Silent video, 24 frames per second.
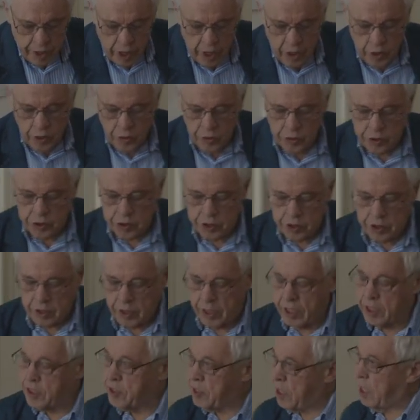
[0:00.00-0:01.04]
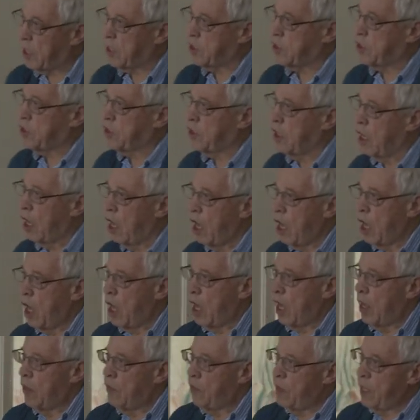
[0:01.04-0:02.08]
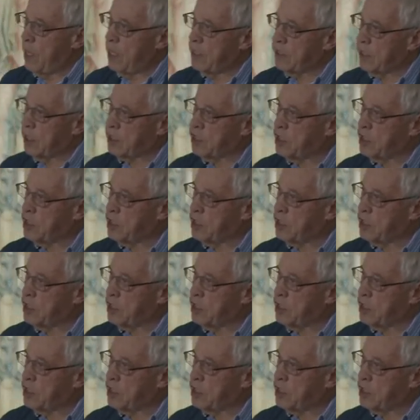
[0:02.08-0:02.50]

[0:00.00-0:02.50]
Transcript: those is this. These are